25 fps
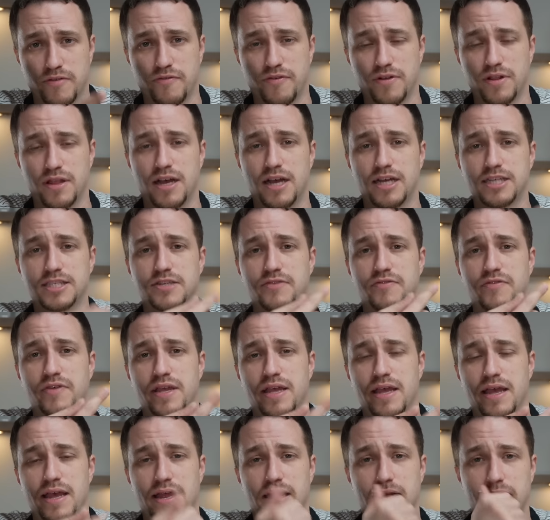
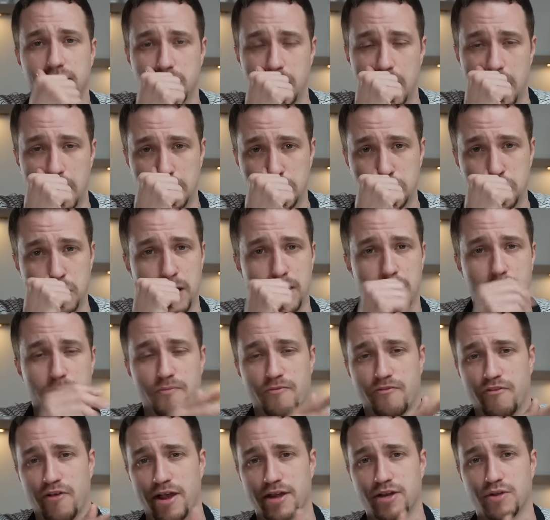philosophy in and try to
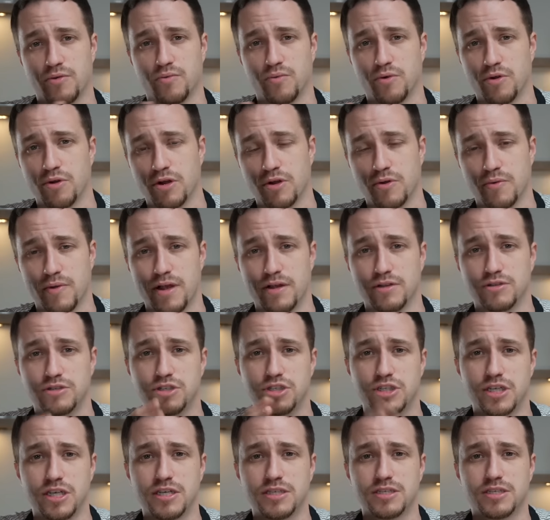find a workaround.
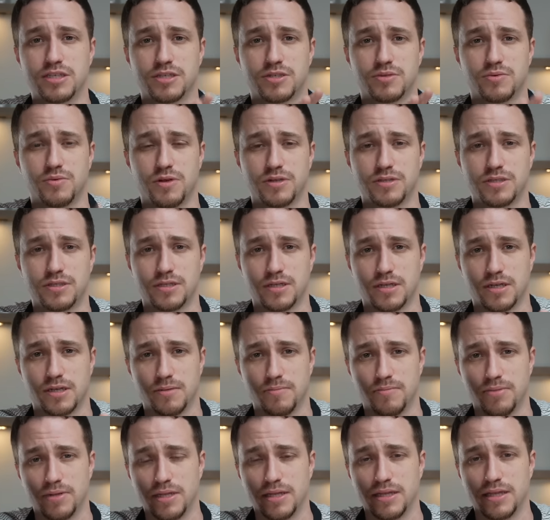Jesus wants to
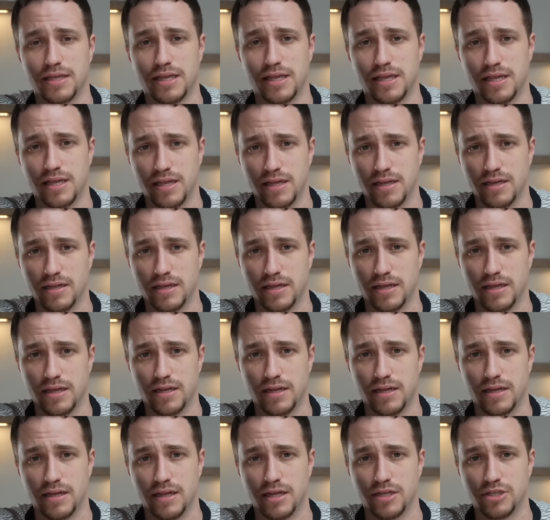completely heal it
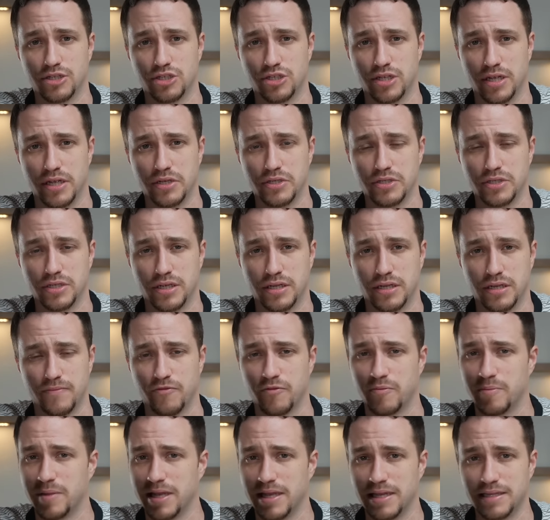and change it
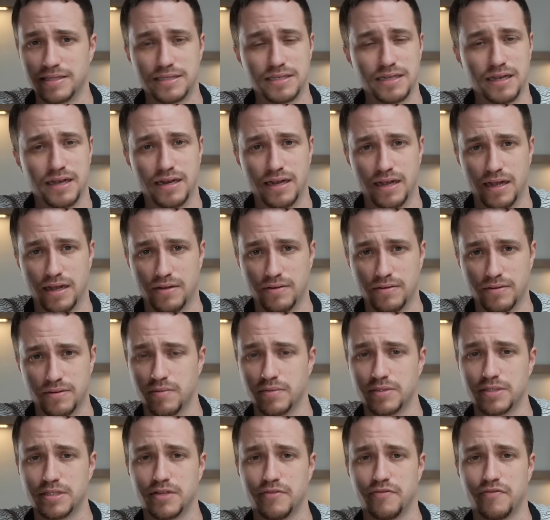from the inside out. He
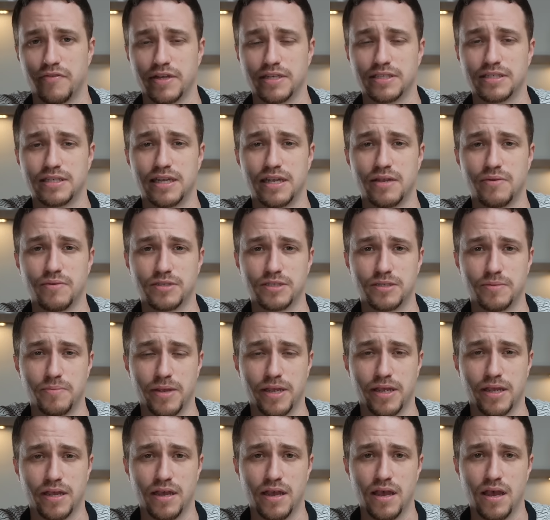wants to fix it. He wants to
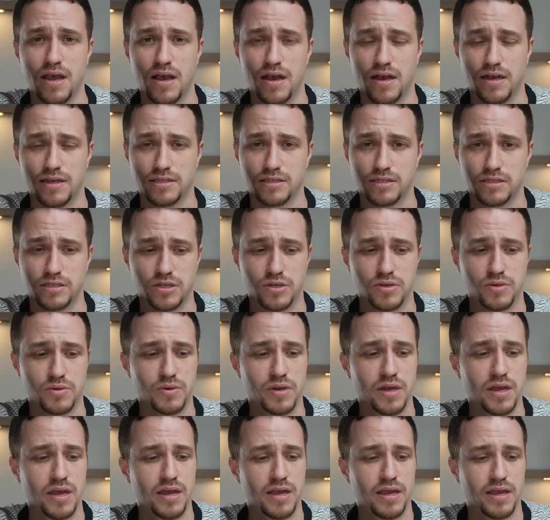make us
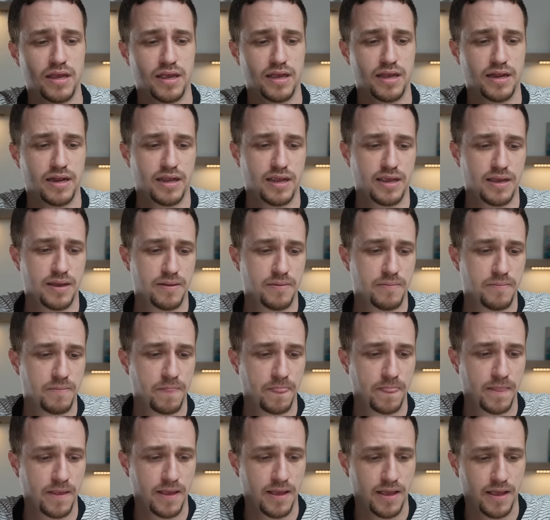new in him.
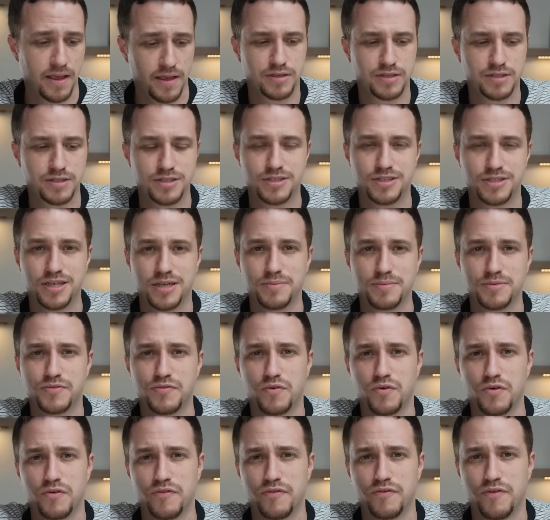This is James
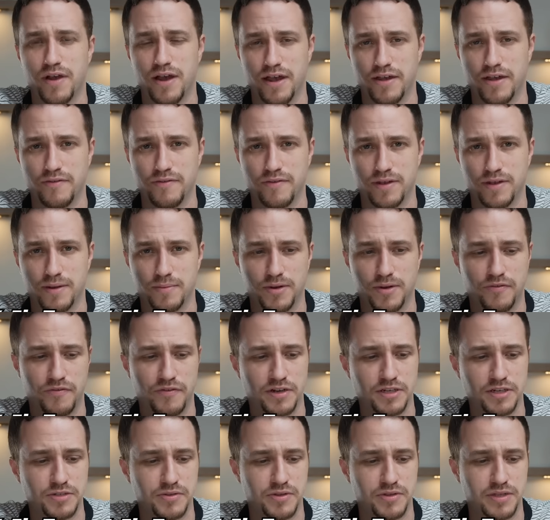4:5. And I'm going to
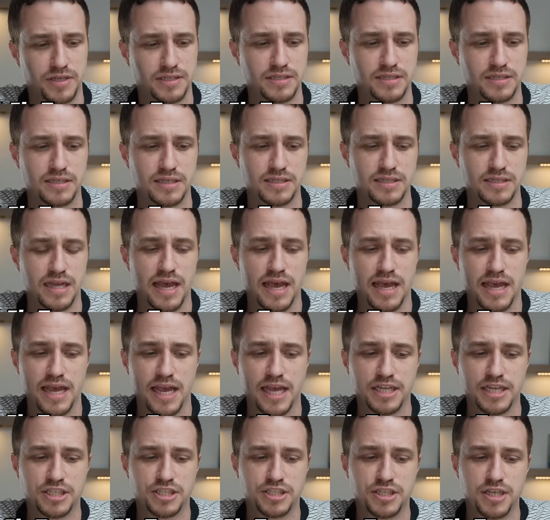finish with this. It says,
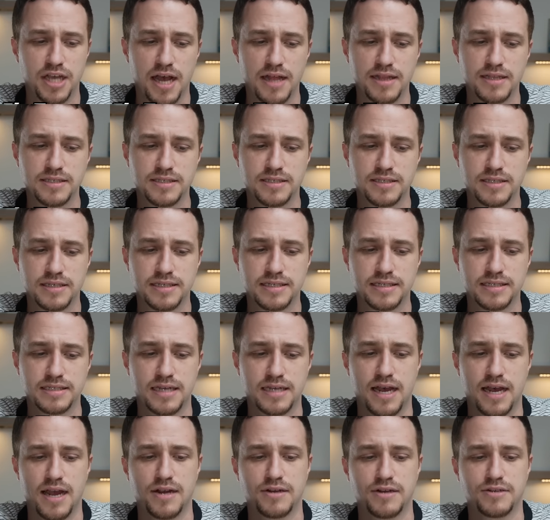he jealously
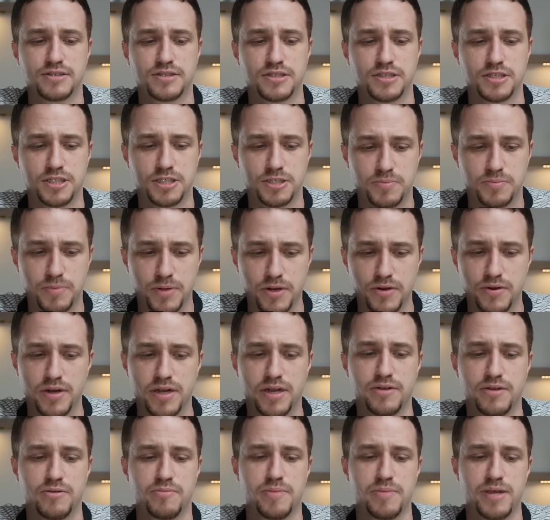desires the
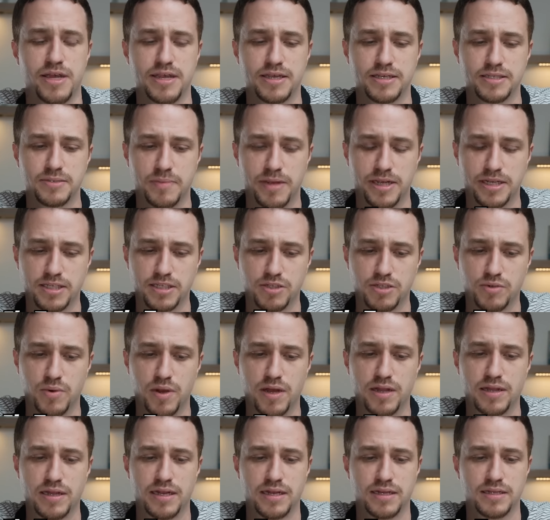spirit whom he has made to
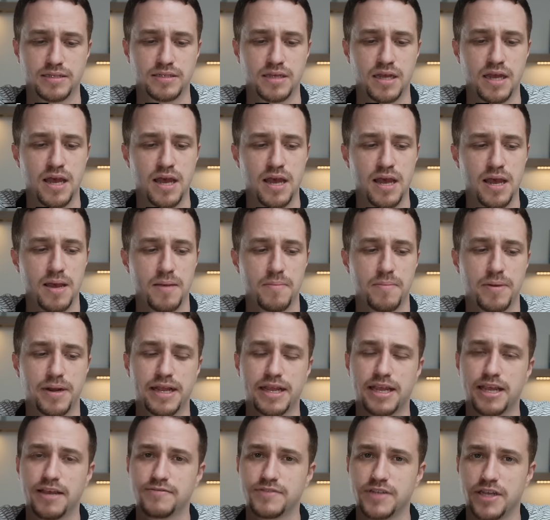dwell in us, but he
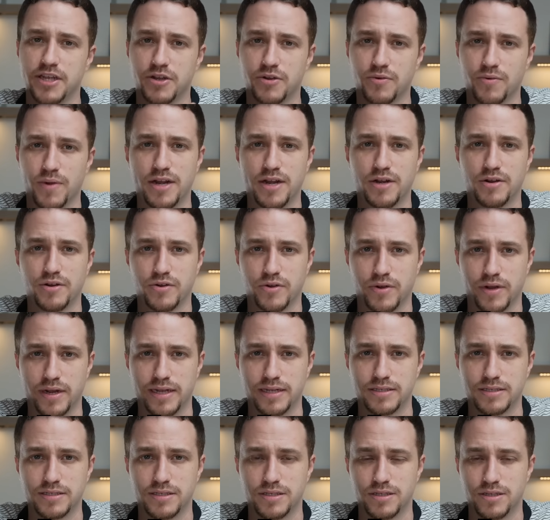gives a greater
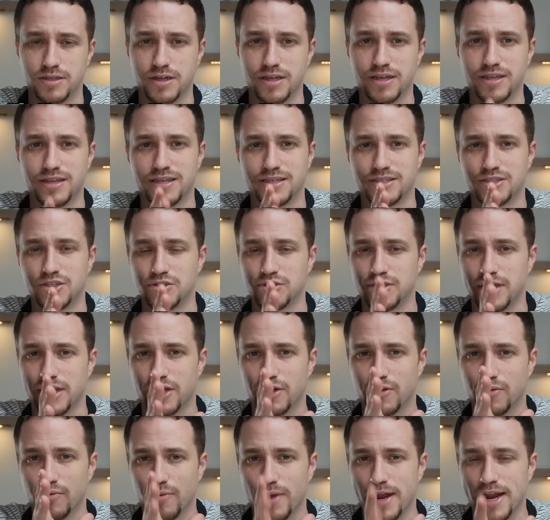grace. Look at this. There's a
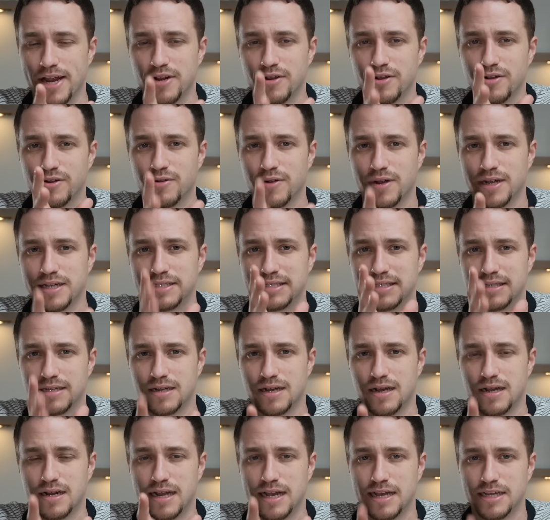greater grace that
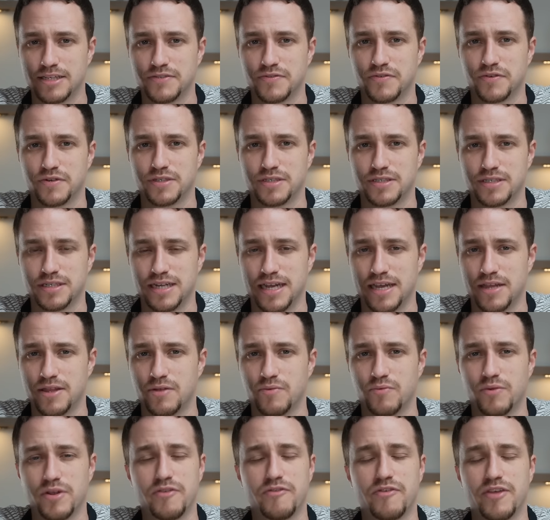God has for us today
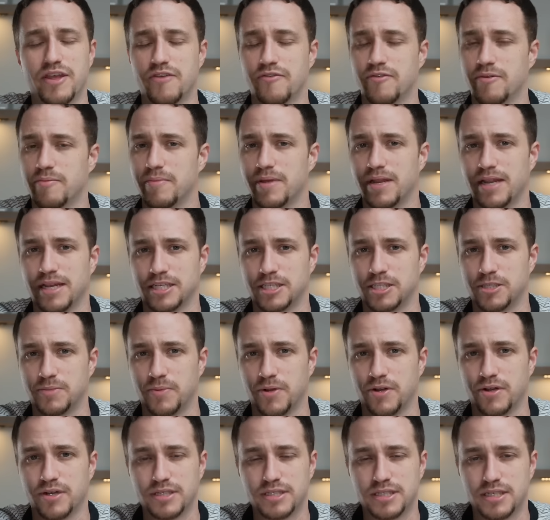than we've even been
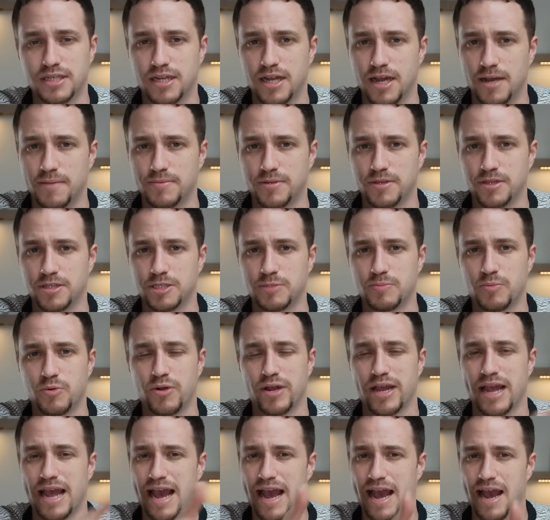experiencing up to this
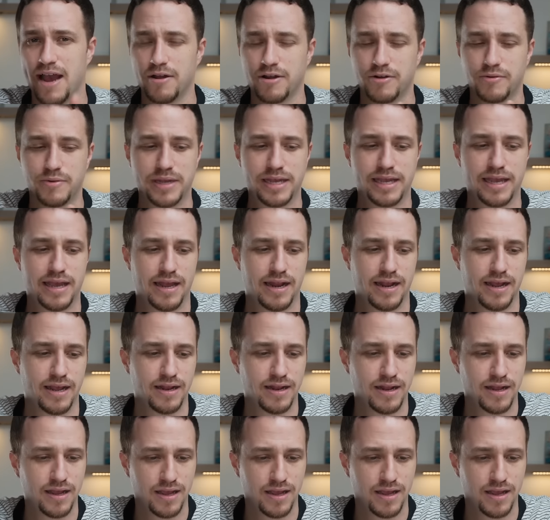point. How do we get it?